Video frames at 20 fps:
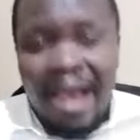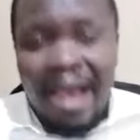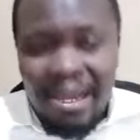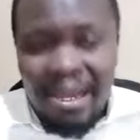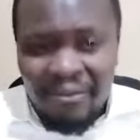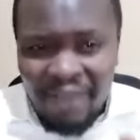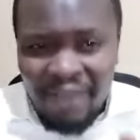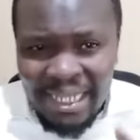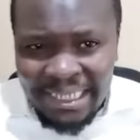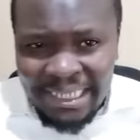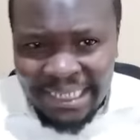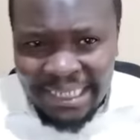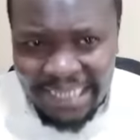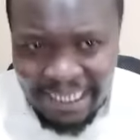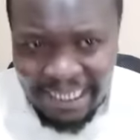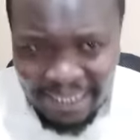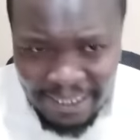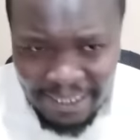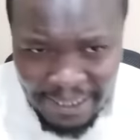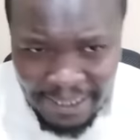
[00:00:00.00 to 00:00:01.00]
And then
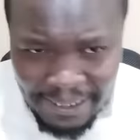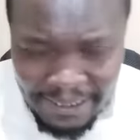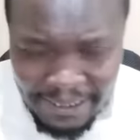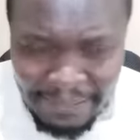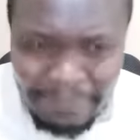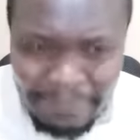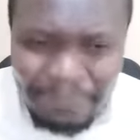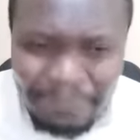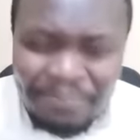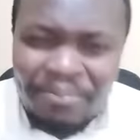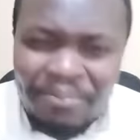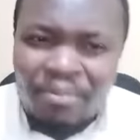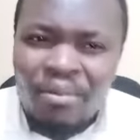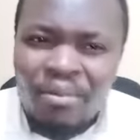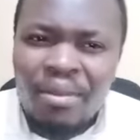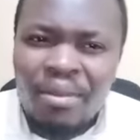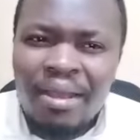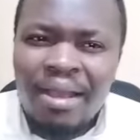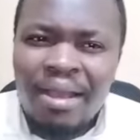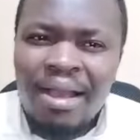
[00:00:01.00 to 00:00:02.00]
secondly,
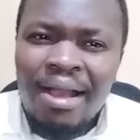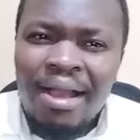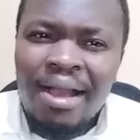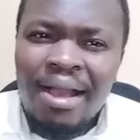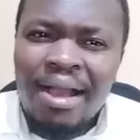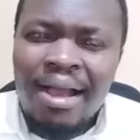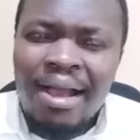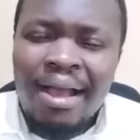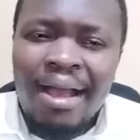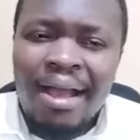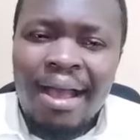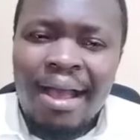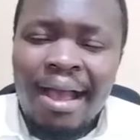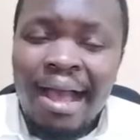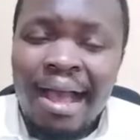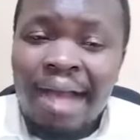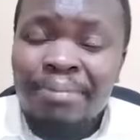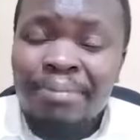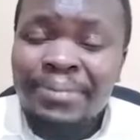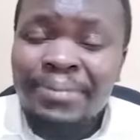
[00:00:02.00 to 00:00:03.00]

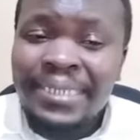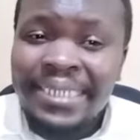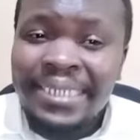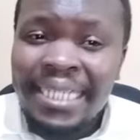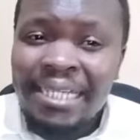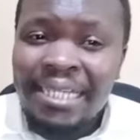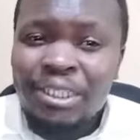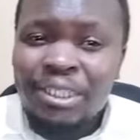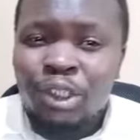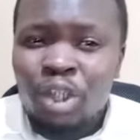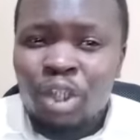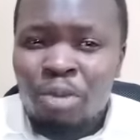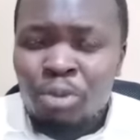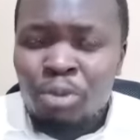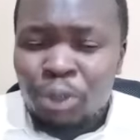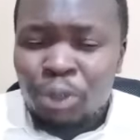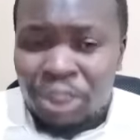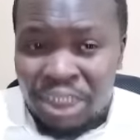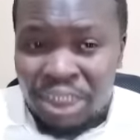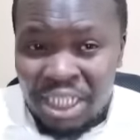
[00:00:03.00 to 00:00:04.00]
I'm seeing Joe
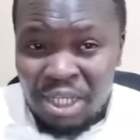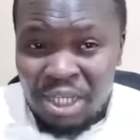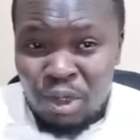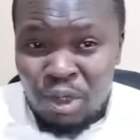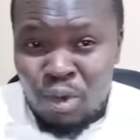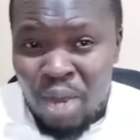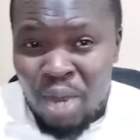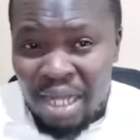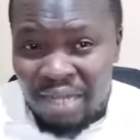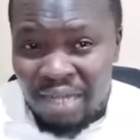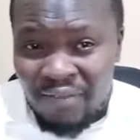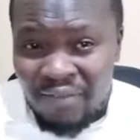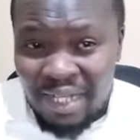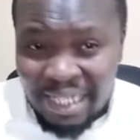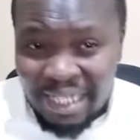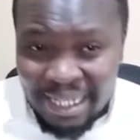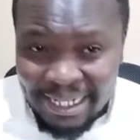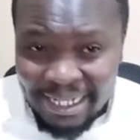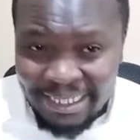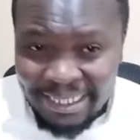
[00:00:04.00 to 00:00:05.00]
Mucheru and
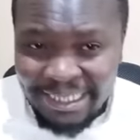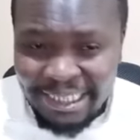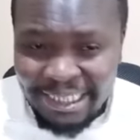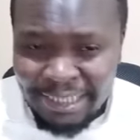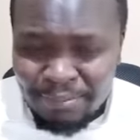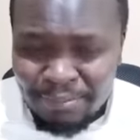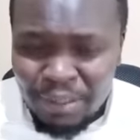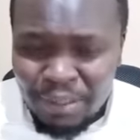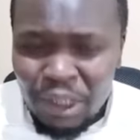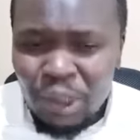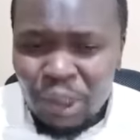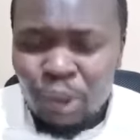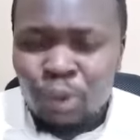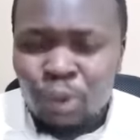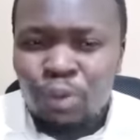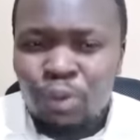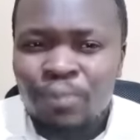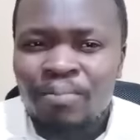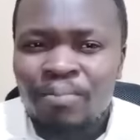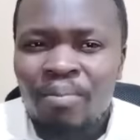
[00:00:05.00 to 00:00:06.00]
even Karanja
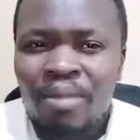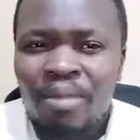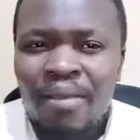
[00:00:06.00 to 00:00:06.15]
Kibichu